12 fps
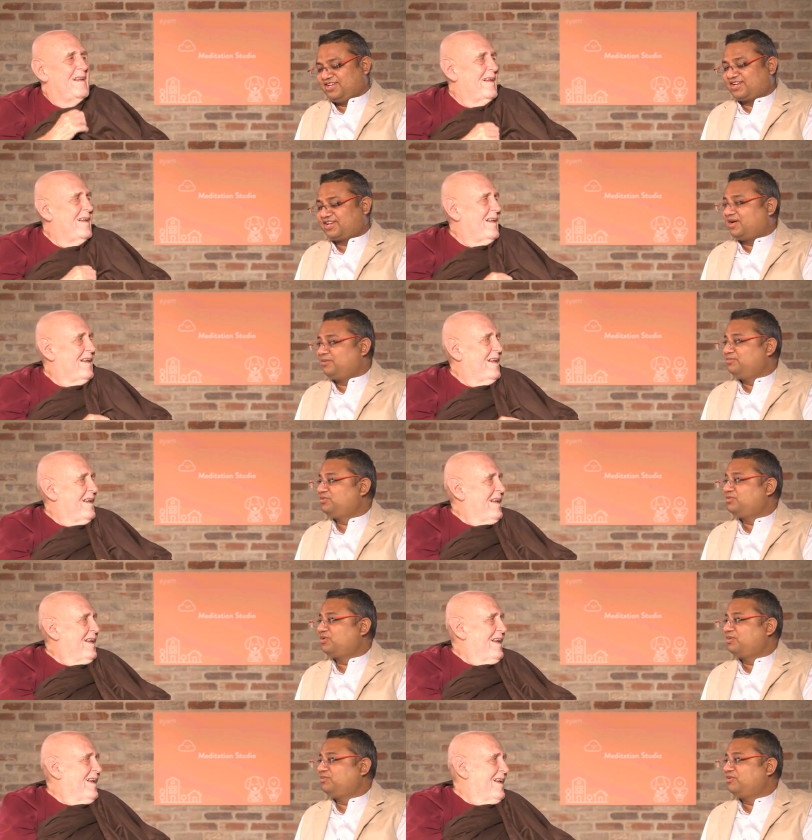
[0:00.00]
Speaker 1: uh, comes
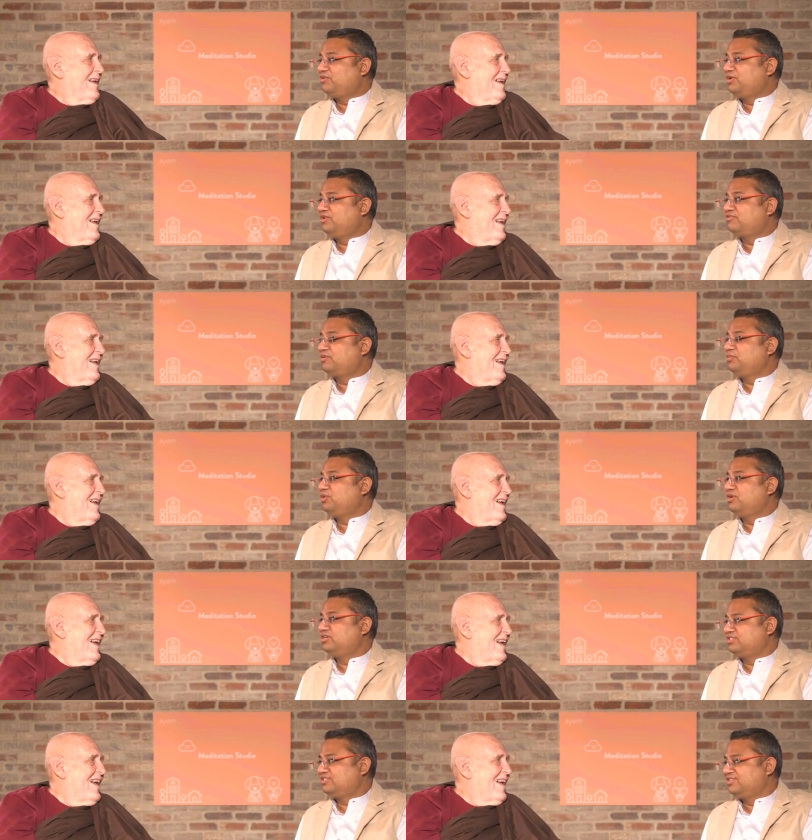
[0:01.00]
from the world of
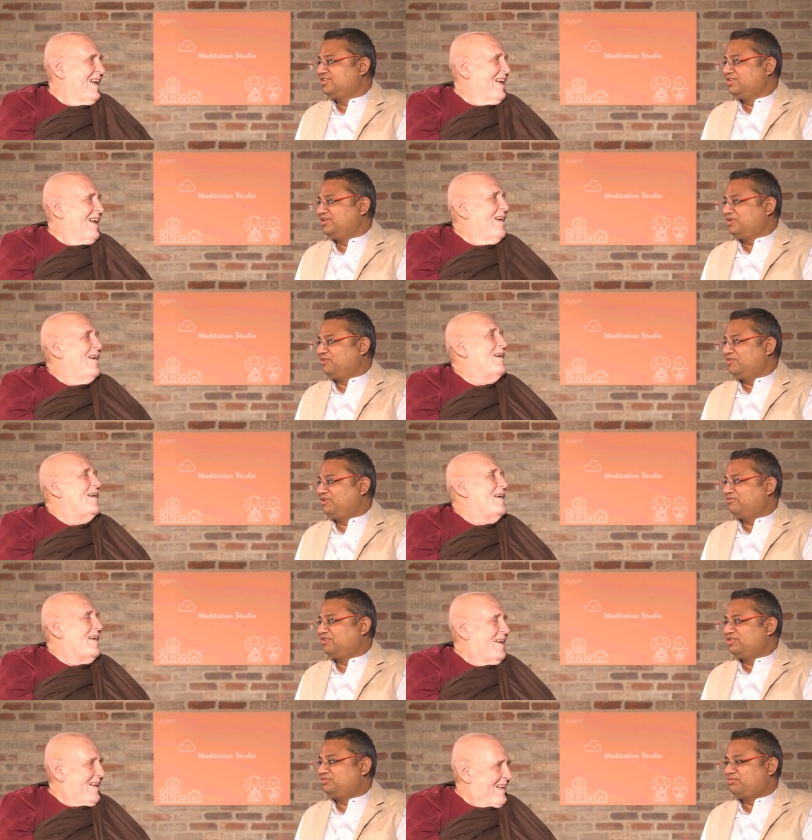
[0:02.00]
computers. When
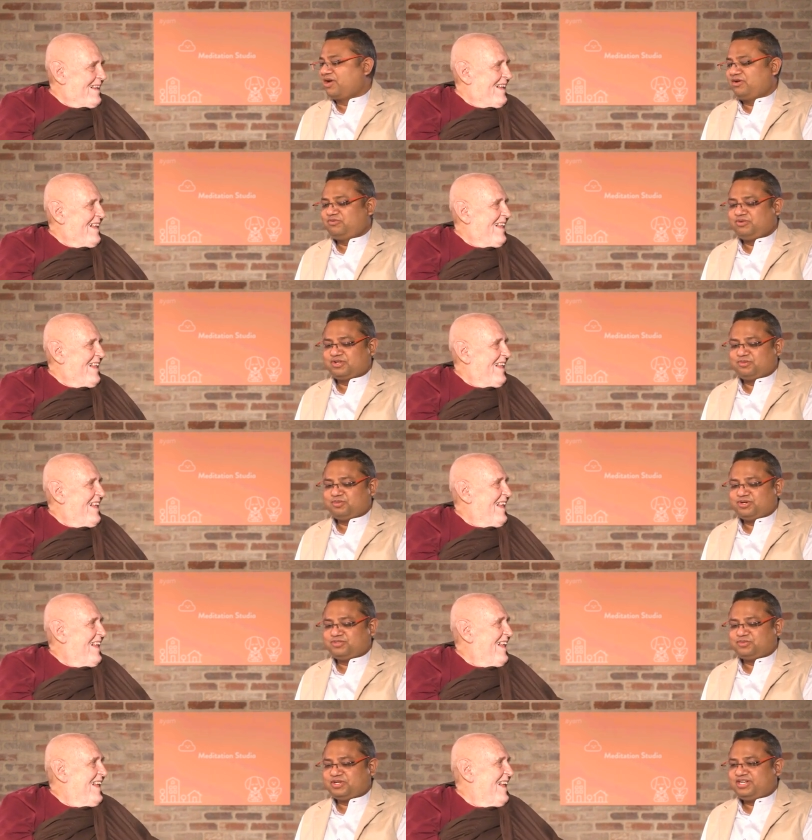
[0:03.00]
first powerful
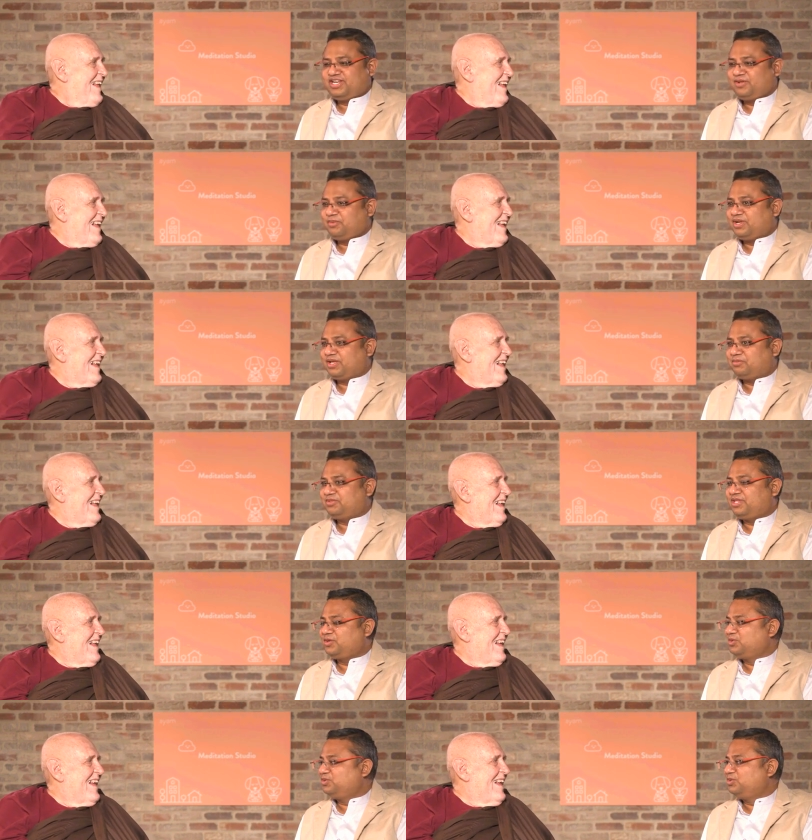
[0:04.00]
computers were developed,
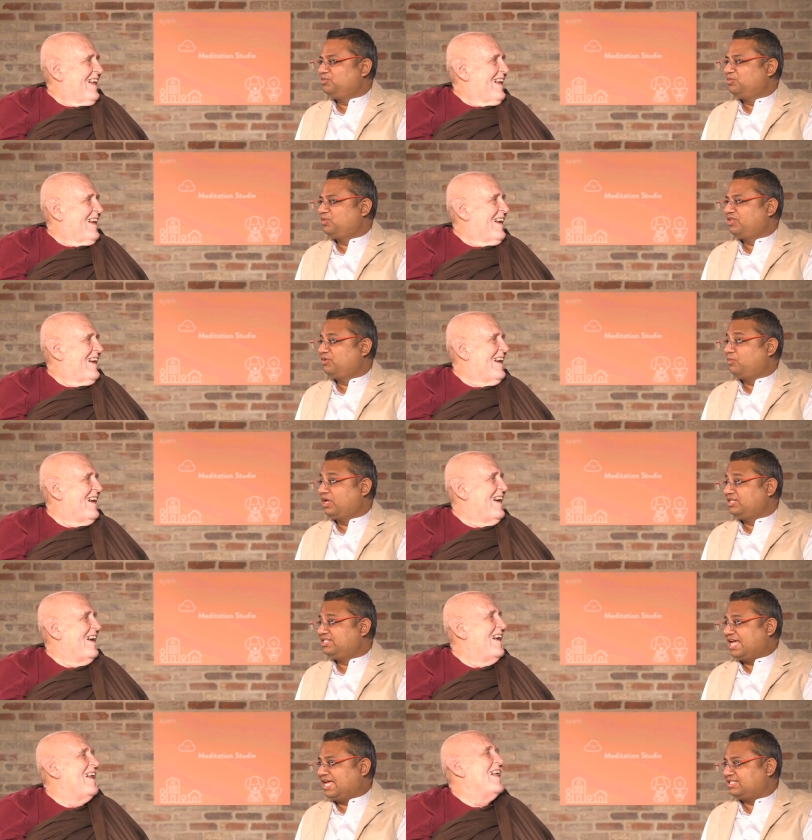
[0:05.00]
they could do more than
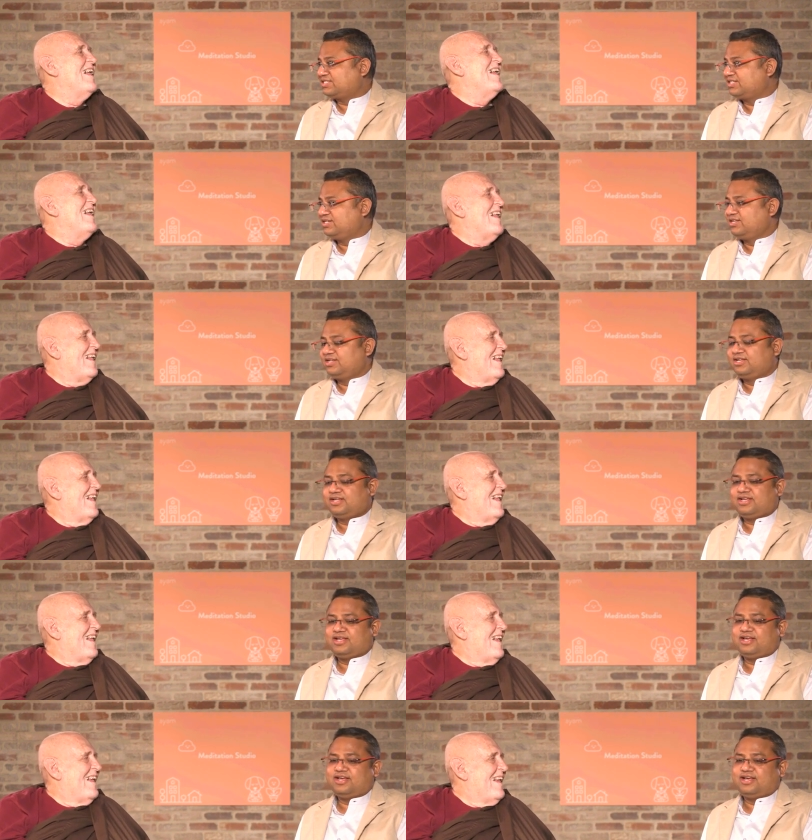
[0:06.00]
one task
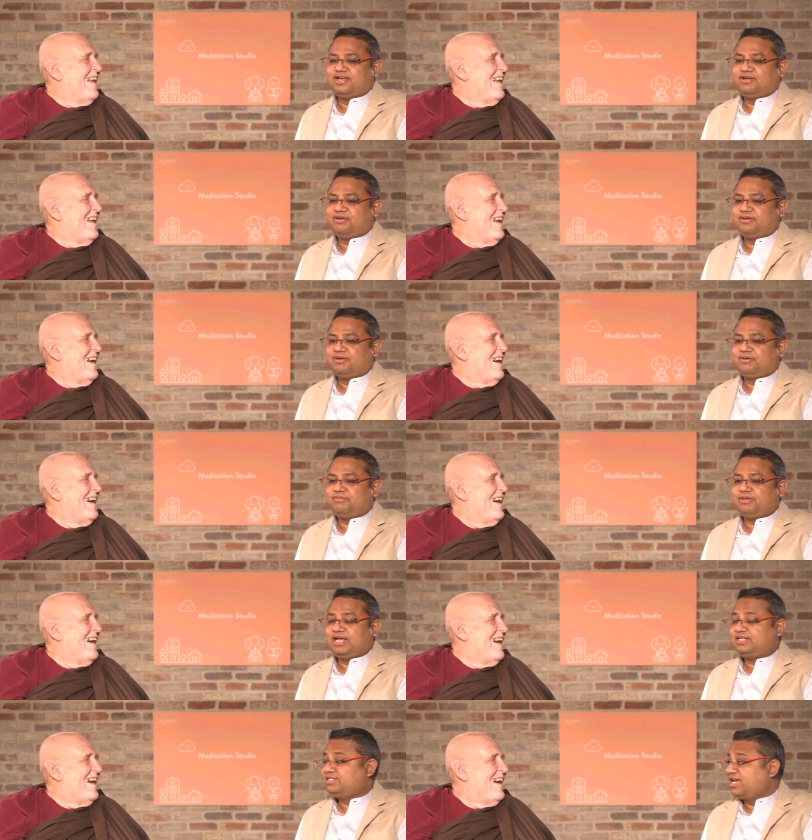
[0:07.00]
uh,
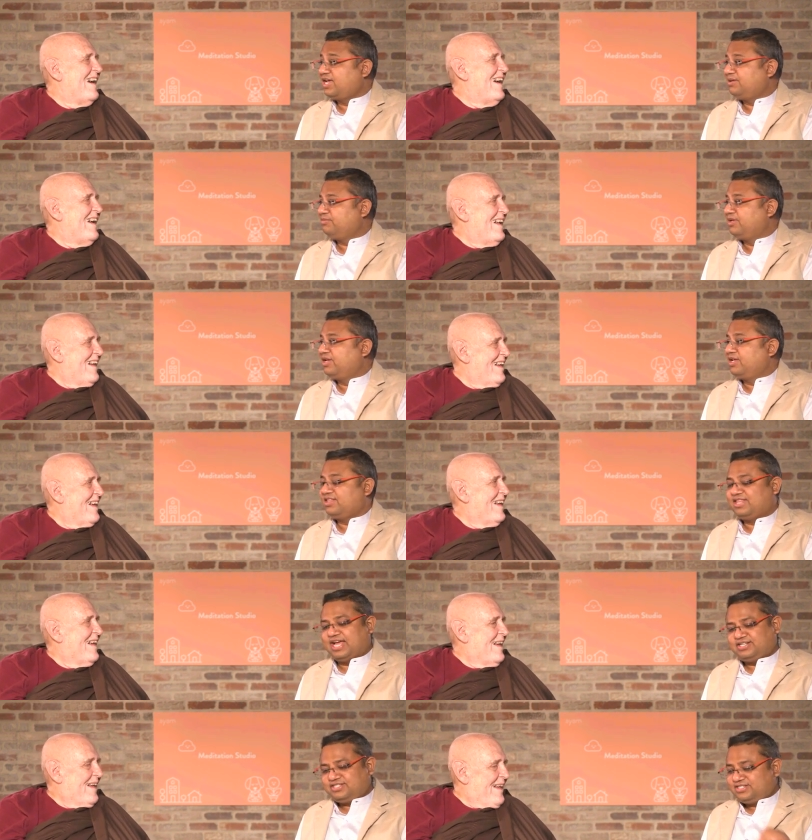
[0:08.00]
at a time.
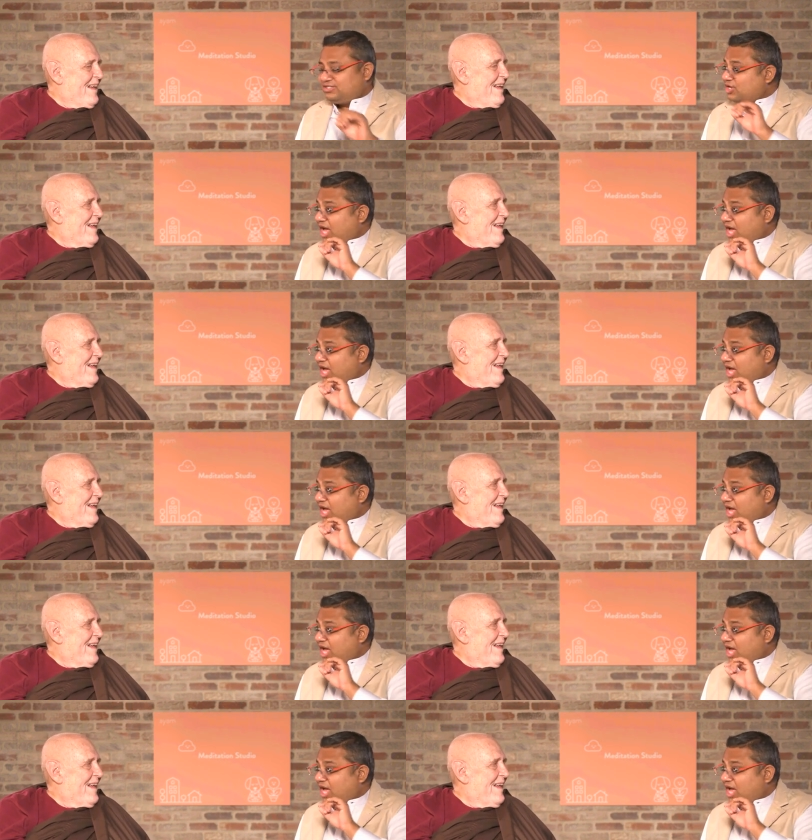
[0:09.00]
That did